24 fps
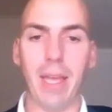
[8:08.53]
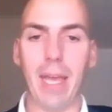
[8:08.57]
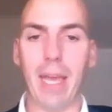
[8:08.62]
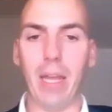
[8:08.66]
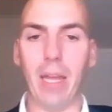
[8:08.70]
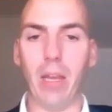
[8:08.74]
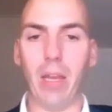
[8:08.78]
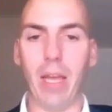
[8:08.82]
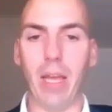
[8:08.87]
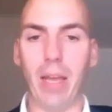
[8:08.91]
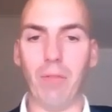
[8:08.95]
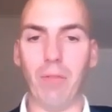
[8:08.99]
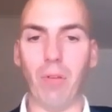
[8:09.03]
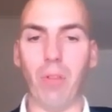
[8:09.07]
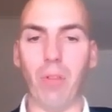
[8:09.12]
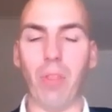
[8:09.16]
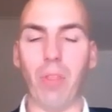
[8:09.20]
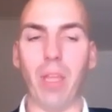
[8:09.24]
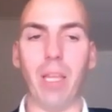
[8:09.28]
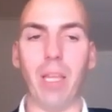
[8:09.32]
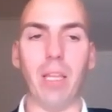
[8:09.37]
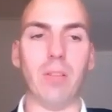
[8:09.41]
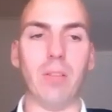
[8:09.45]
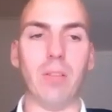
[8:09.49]
and
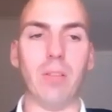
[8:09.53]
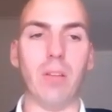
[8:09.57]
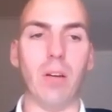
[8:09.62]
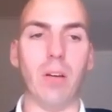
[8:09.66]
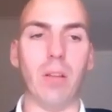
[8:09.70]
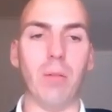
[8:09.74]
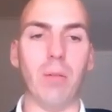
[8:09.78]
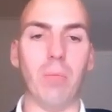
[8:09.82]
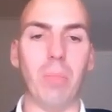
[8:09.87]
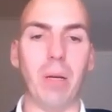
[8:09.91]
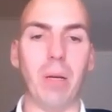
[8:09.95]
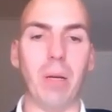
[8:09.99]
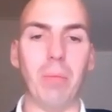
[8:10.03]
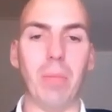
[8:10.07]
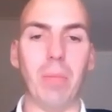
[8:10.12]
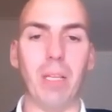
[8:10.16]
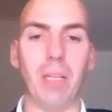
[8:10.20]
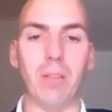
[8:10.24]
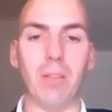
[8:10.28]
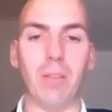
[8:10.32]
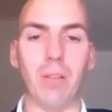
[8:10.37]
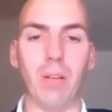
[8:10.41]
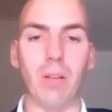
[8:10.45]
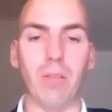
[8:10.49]
everything is done by
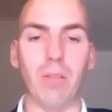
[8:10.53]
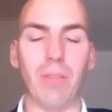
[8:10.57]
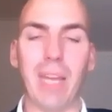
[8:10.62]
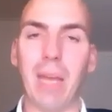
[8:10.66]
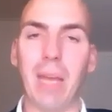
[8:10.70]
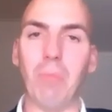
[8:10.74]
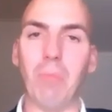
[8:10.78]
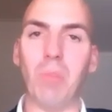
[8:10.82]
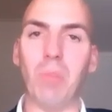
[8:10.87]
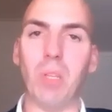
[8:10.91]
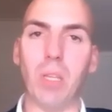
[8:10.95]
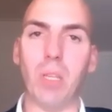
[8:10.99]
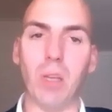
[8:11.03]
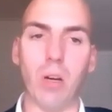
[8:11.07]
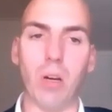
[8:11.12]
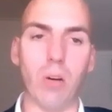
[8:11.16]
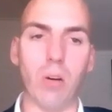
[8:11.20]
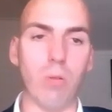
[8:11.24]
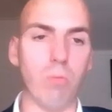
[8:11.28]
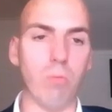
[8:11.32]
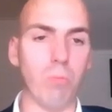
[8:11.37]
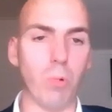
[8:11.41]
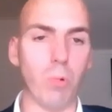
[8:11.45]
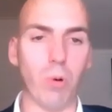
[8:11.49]
means of
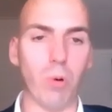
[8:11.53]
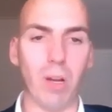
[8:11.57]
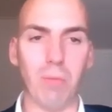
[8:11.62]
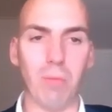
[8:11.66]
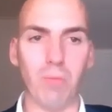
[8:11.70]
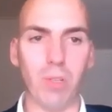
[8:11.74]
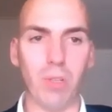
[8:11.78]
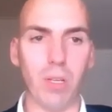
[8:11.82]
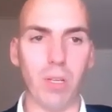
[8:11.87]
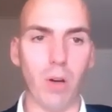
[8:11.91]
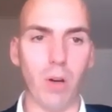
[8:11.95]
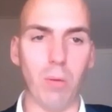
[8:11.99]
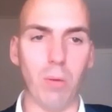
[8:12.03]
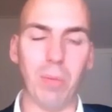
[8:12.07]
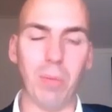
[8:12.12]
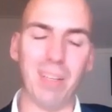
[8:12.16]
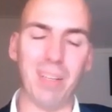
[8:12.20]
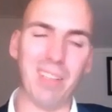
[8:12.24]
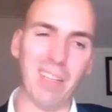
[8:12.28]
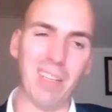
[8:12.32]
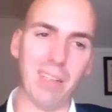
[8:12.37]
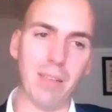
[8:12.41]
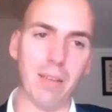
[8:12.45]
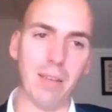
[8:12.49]
MDO or MGO,
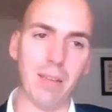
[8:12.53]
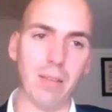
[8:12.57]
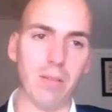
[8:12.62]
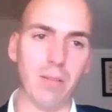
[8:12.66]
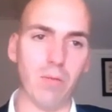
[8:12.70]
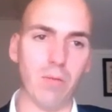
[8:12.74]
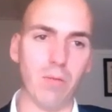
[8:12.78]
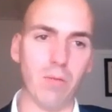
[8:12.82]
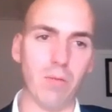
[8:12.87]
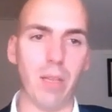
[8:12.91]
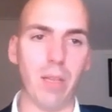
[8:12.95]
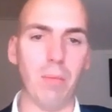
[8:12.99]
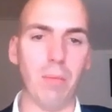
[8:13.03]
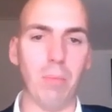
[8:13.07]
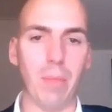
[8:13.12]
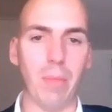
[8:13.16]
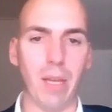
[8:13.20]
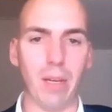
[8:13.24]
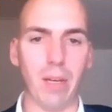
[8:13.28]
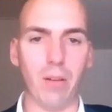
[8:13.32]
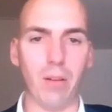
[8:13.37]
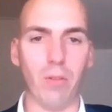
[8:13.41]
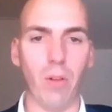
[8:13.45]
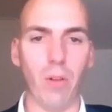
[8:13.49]
but that doesn't really
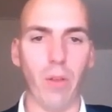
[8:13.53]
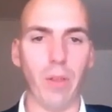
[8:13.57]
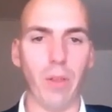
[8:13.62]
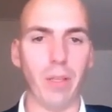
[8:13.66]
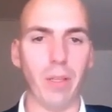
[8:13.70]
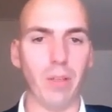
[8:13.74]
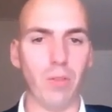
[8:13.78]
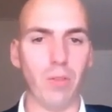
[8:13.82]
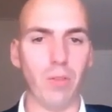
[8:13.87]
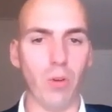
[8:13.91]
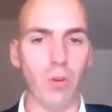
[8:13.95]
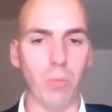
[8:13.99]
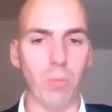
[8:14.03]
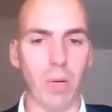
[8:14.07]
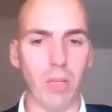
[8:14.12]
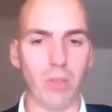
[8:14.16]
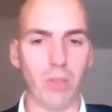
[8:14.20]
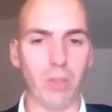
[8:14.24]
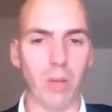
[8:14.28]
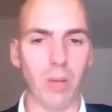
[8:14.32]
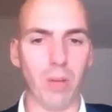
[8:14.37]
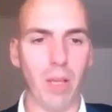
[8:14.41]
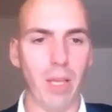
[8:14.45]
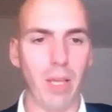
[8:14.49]
matter too
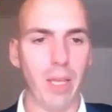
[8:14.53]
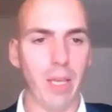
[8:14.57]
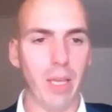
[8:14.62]
much.